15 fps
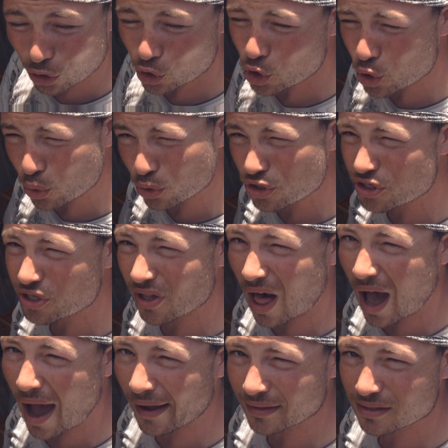the new
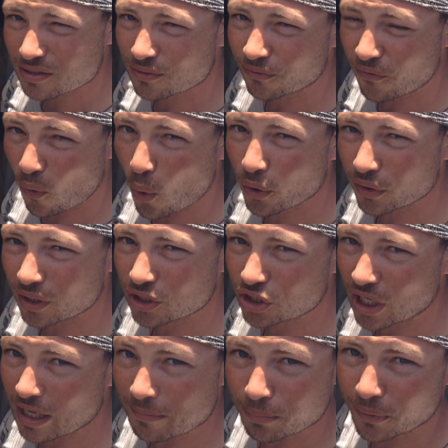slots for the
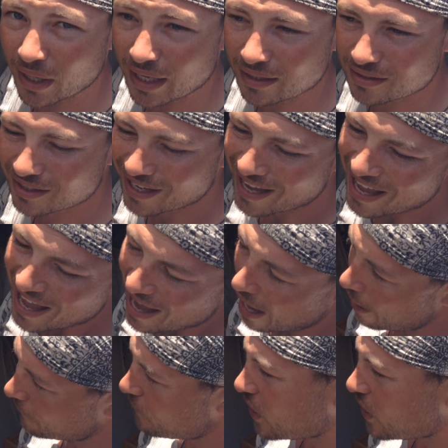chain plates. I